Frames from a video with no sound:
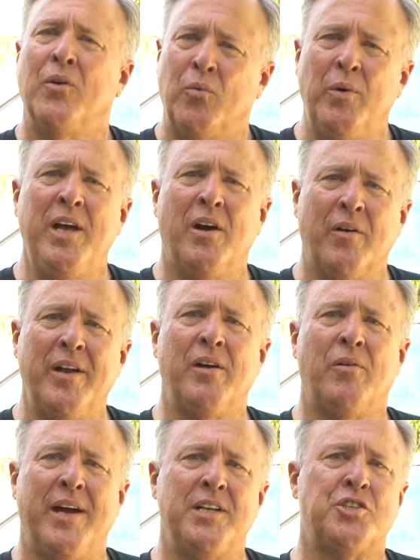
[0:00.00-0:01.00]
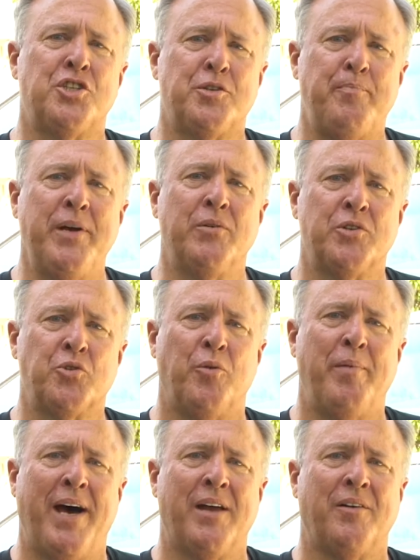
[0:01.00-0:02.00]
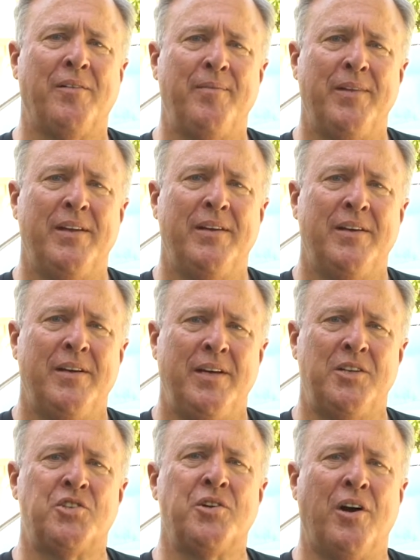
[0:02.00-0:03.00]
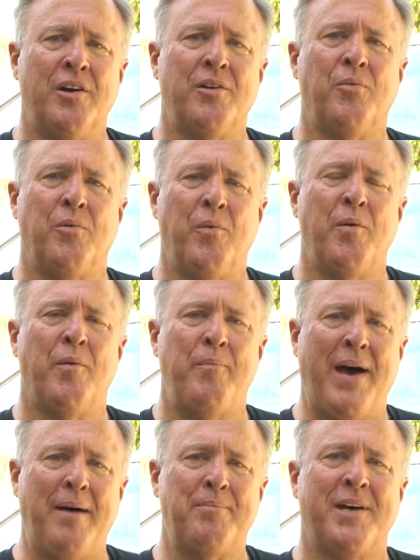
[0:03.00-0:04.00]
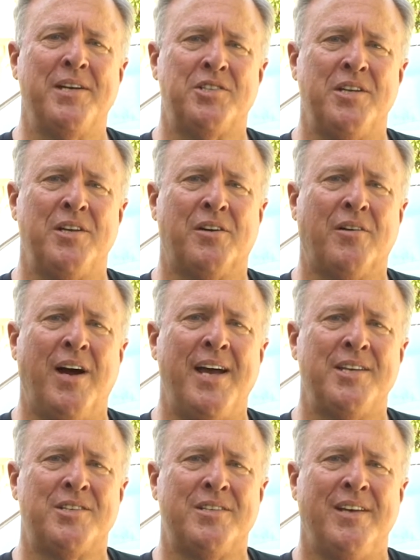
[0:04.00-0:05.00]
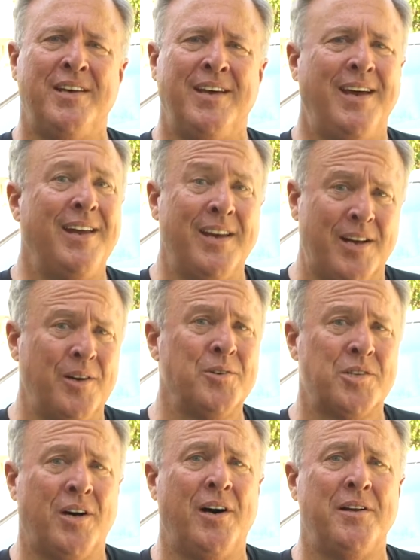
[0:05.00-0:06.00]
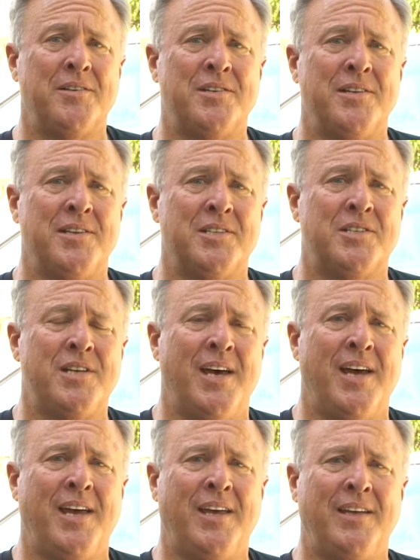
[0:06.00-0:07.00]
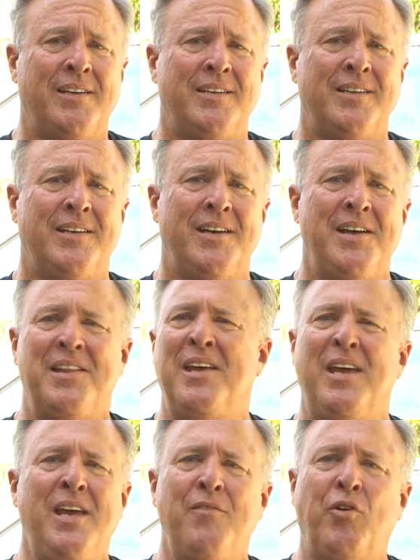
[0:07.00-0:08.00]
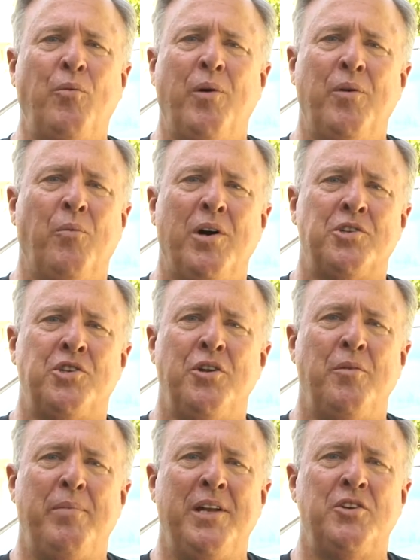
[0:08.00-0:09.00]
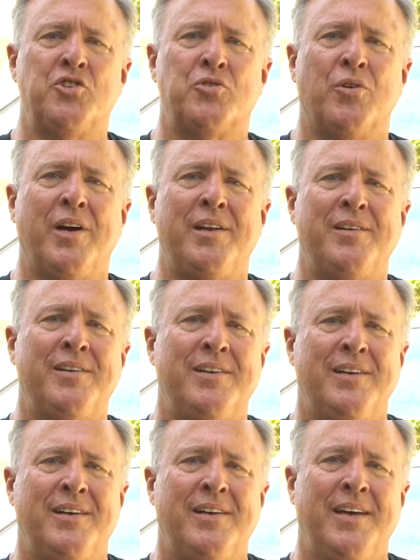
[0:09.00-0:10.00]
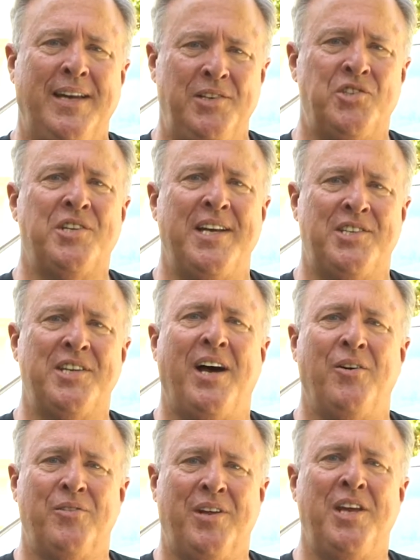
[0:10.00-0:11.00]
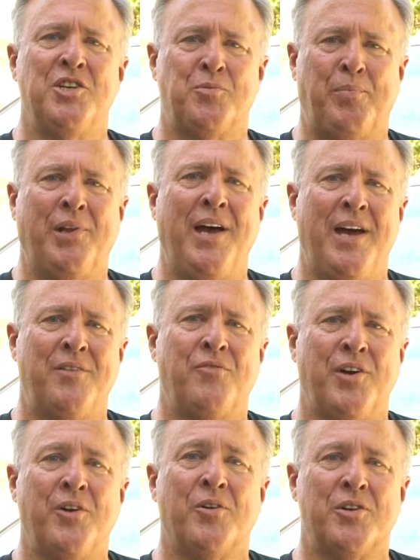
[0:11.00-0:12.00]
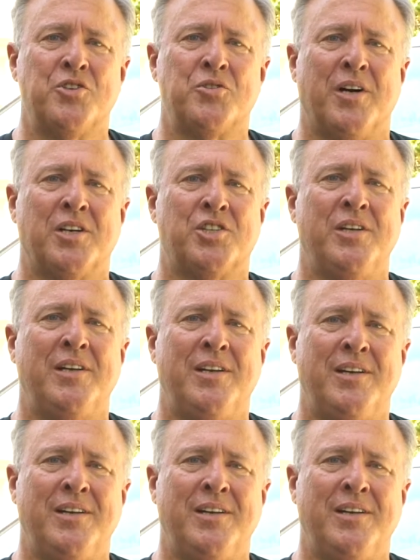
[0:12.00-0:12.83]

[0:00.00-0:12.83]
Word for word: We are in a great spiritual battle. It started when we were baptized into Christ, and it goes on to this day. The evil one wants you to be destroyed and sets out his plan for your destruction.